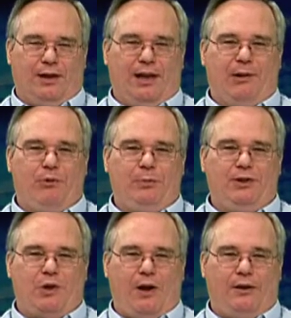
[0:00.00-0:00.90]
and we'll be
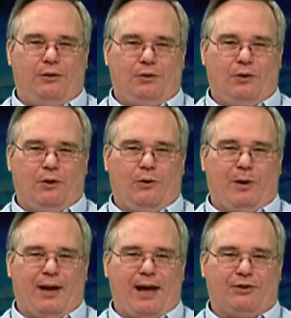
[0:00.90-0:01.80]
talking to her
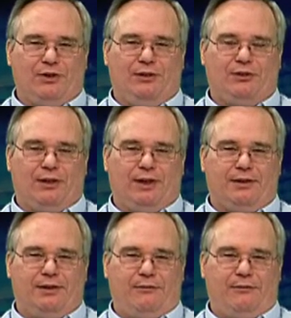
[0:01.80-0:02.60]
about how she selected a